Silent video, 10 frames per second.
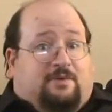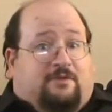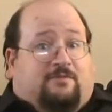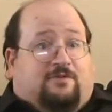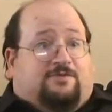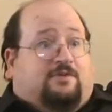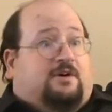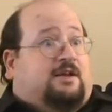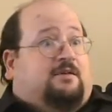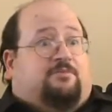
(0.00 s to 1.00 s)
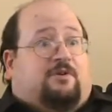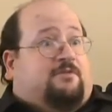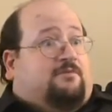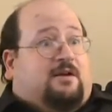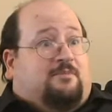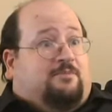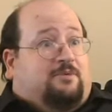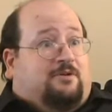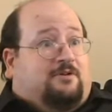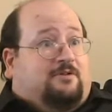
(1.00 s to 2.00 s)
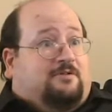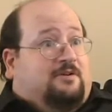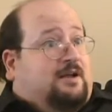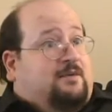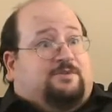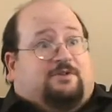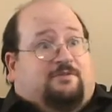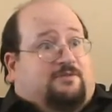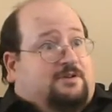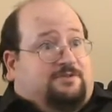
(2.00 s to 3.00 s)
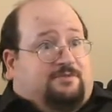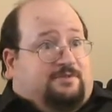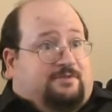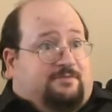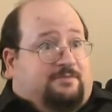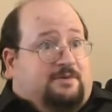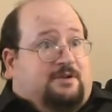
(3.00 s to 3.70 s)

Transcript: First of all, I had Brother Robert Berger. I'm still friends with him.